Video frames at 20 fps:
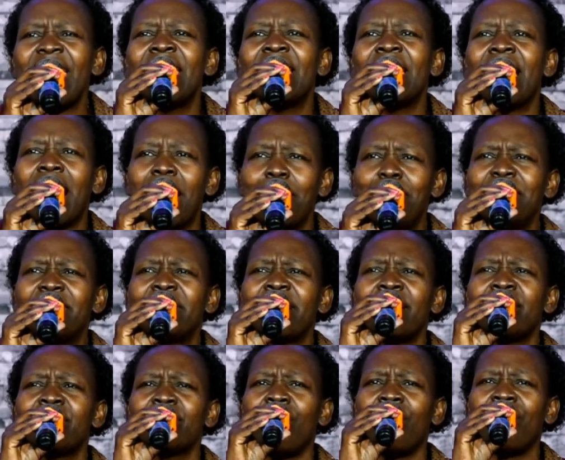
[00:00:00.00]

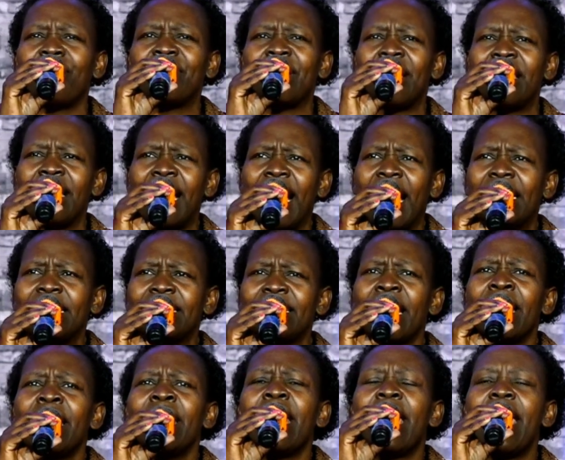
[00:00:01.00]
inhabitants of the land
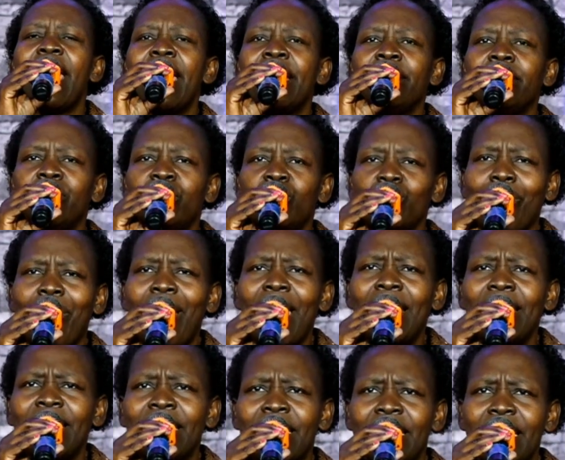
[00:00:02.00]
and
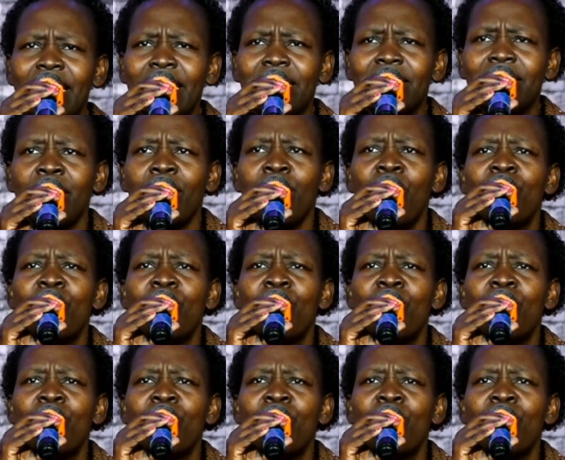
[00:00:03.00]
dwell in it,